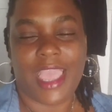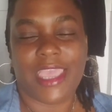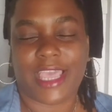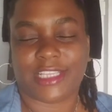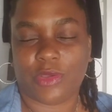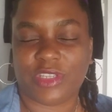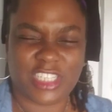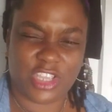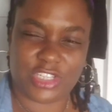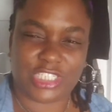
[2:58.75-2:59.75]
Yeah, so I'll just
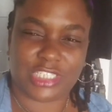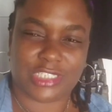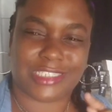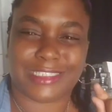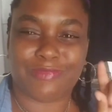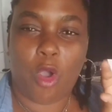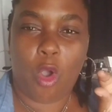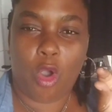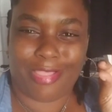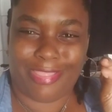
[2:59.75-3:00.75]
give a
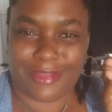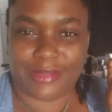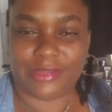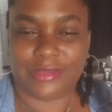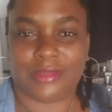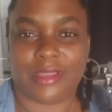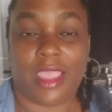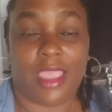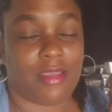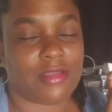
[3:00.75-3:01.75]
small,
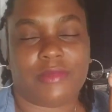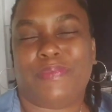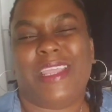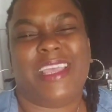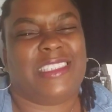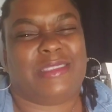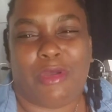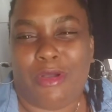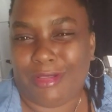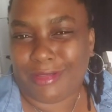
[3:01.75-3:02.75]
because you play a
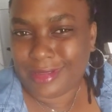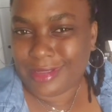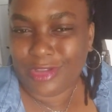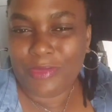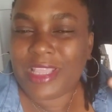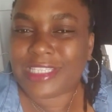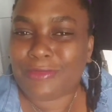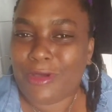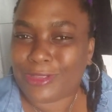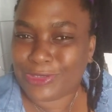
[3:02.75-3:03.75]
small, because it'll be a
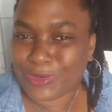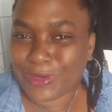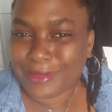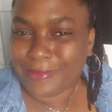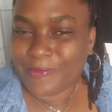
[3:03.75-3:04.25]
small tour.